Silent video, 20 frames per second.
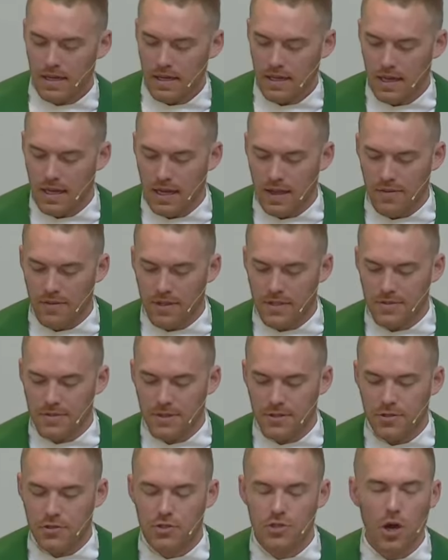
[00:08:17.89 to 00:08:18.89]

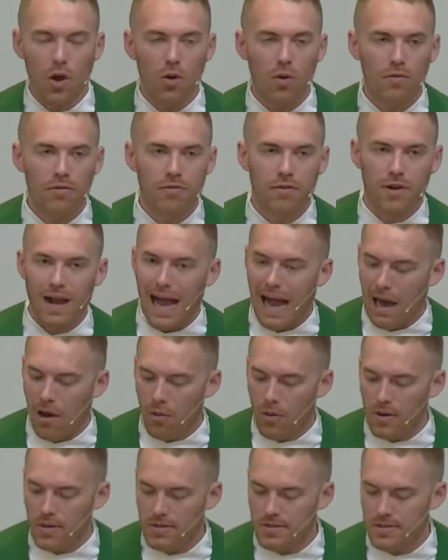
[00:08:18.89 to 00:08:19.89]
the stove for
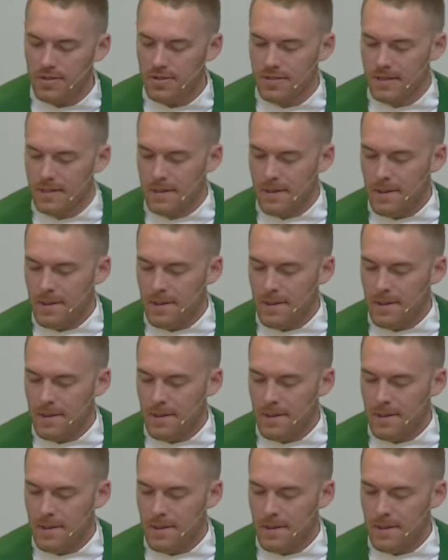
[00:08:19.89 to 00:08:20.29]
hours.